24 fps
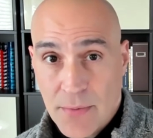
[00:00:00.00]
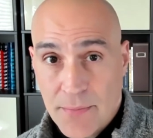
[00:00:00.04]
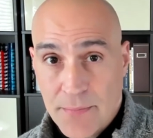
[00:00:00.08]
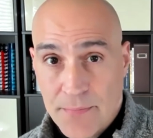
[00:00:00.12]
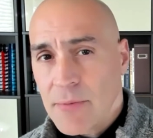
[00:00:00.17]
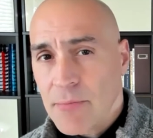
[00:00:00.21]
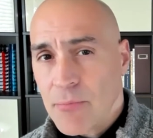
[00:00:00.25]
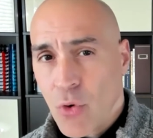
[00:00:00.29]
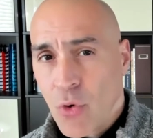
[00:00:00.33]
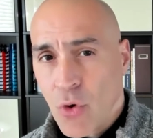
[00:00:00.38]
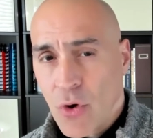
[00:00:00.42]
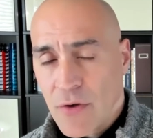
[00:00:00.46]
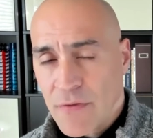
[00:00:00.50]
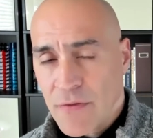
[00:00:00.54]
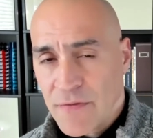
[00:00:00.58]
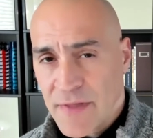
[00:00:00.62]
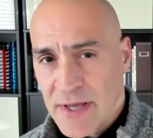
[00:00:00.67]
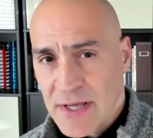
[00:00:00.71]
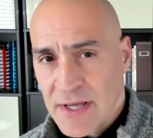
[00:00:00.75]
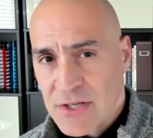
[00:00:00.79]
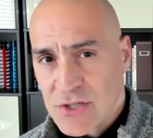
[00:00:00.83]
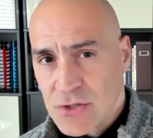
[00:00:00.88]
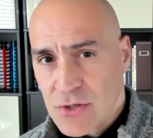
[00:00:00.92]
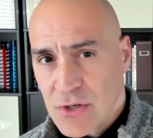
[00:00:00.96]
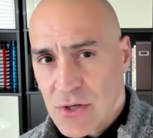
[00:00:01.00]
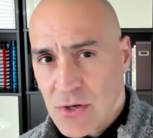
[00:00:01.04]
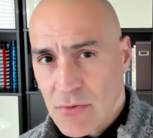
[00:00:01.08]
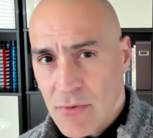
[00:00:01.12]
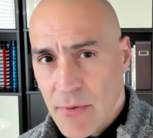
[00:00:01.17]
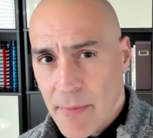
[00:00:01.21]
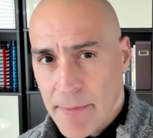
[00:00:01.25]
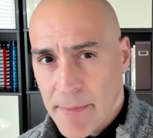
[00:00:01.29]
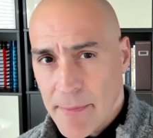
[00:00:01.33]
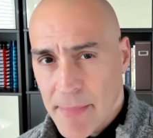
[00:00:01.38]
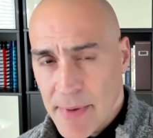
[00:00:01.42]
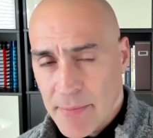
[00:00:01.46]
The important thing is you can
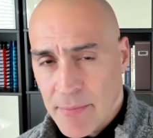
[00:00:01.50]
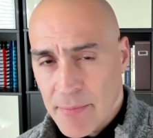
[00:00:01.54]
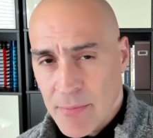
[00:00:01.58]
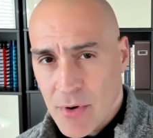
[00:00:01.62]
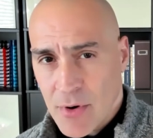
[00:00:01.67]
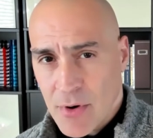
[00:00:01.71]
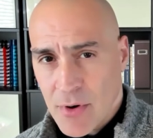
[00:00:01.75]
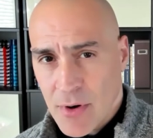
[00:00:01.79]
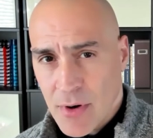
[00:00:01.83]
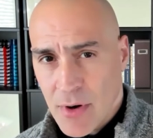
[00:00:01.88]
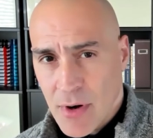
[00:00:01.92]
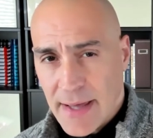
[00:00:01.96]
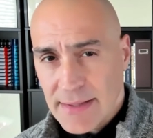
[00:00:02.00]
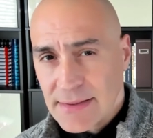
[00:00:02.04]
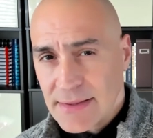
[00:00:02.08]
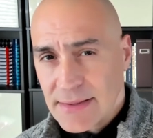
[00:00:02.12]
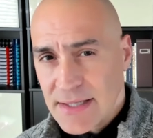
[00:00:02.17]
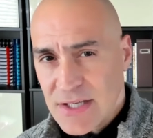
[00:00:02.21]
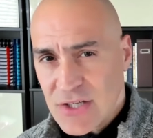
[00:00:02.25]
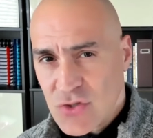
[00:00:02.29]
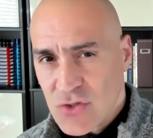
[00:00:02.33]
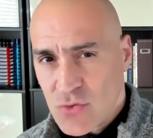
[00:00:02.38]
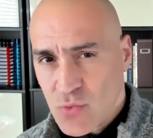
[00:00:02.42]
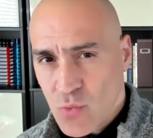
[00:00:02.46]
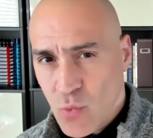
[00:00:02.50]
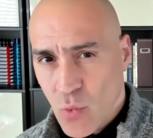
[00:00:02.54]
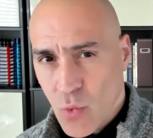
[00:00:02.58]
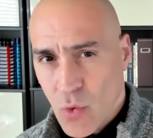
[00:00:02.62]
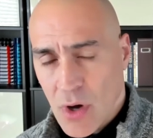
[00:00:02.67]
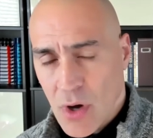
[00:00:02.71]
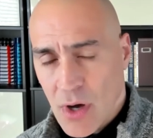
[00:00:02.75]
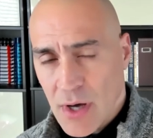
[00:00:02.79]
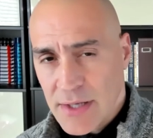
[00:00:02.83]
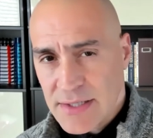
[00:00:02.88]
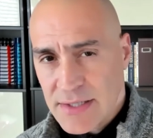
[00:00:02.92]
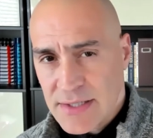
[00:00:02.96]
remember at least
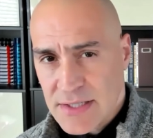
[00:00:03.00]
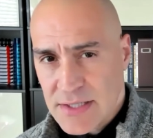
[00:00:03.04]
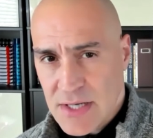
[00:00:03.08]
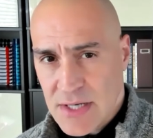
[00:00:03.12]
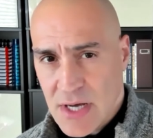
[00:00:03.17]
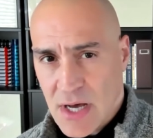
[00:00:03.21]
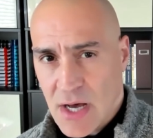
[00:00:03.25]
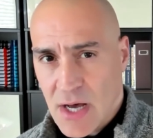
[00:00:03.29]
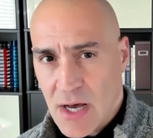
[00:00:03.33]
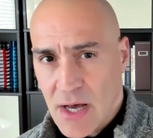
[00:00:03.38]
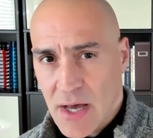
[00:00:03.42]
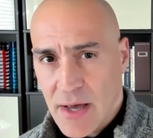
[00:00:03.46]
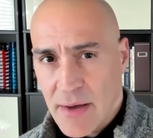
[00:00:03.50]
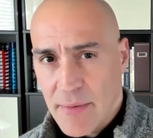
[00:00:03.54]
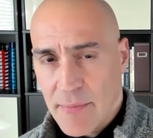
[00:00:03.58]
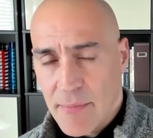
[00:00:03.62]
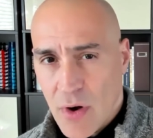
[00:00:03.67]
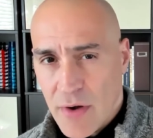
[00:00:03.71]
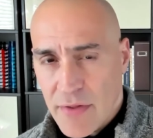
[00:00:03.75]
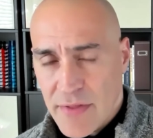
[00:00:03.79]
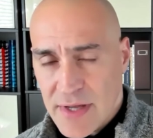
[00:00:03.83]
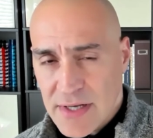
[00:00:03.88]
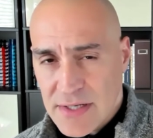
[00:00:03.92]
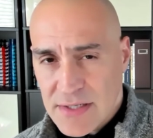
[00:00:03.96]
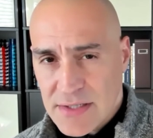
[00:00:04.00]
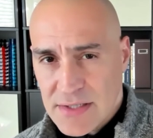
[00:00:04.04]
one time where they